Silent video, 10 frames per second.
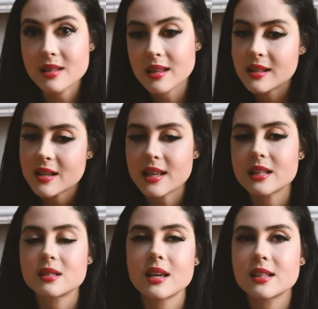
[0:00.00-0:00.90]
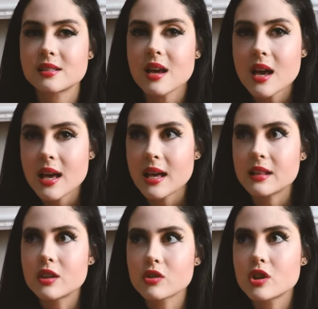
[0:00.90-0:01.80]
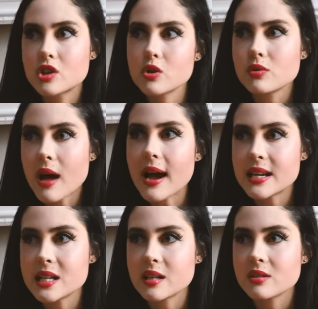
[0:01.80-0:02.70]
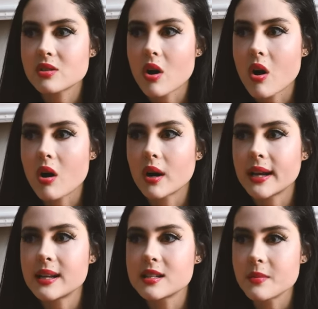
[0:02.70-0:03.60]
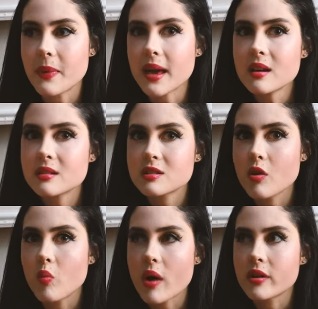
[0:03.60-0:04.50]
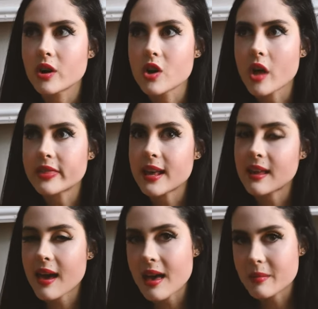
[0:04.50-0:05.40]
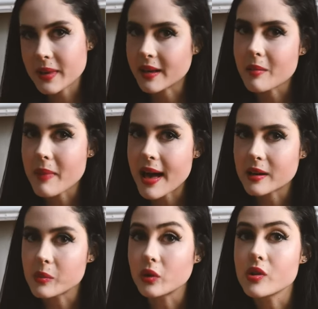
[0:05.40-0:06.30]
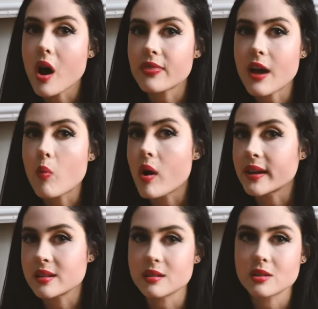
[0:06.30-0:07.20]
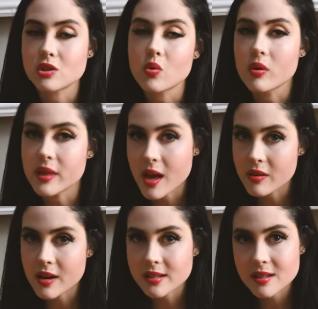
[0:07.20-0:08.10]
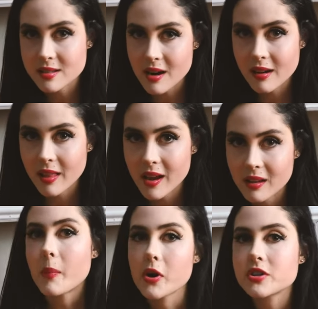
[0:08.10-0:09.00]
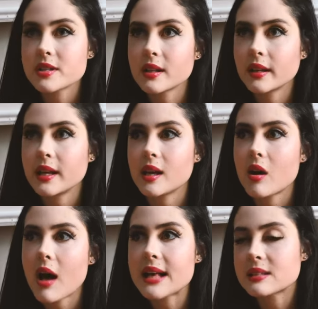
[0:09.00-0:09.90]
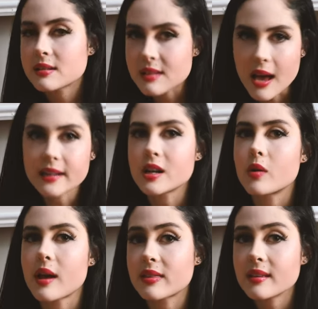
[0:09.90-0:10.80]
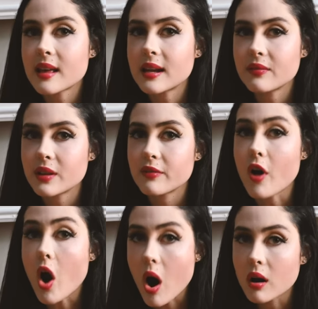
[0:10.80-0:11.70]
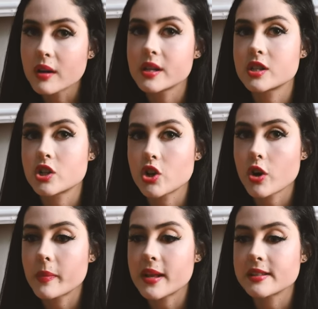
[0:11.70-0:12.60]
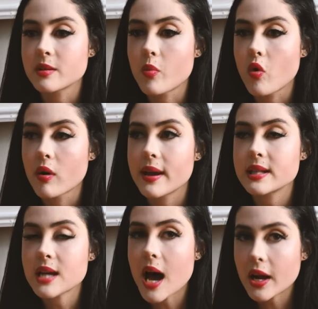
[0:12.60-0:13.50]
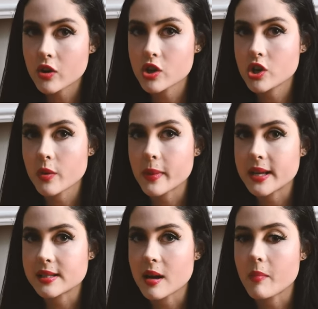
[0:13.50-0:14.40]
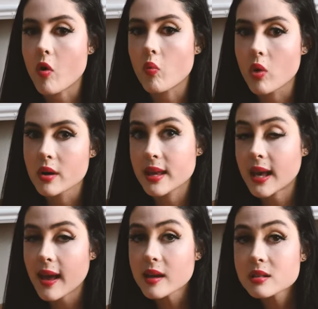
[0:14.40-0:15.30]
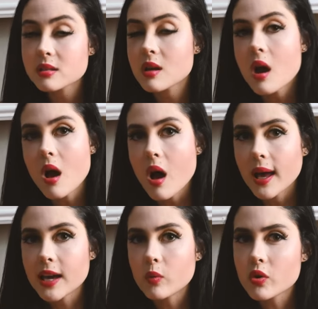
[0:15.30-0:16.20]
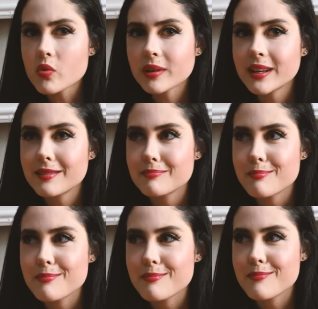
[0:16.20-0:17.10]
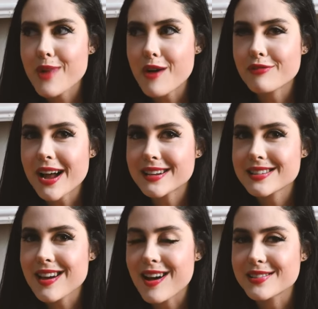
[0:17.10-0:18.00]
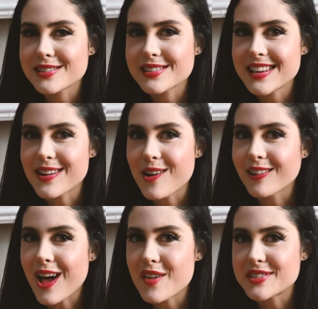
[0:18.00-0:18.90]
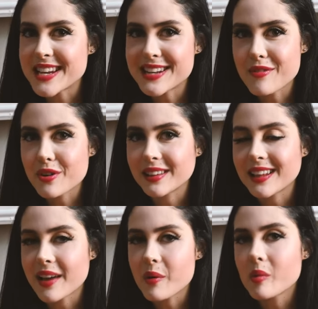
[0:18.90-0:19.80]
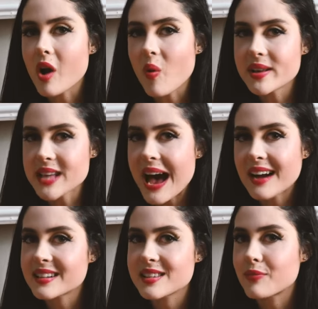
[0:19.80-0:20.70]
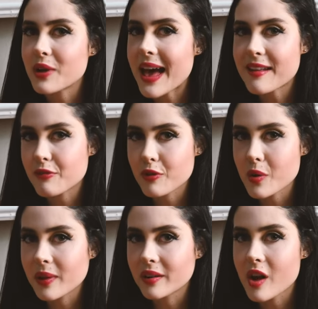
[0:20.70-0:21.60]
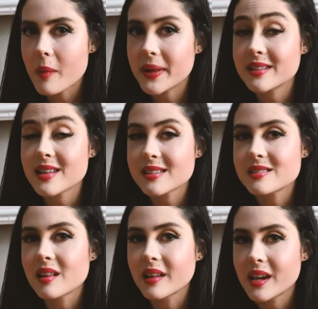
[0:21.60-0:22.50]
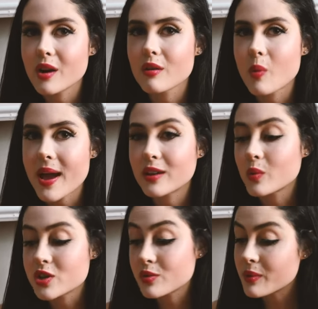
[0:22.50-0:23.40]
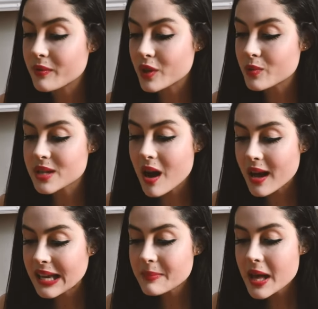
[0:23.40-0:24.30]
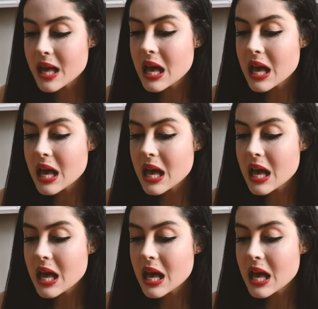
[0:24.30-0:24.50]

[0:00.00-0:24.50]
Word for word: The two ideas are in a debate whether or not they can be compatible, not that one exists or the other necessarily. Personally, as a side note, I think that even if hard determinism or entire determinism were the case, it wouldn't really affect us in our lives any differently. Like, we would always act as if we had free will or not because that's the linear way in which we view time.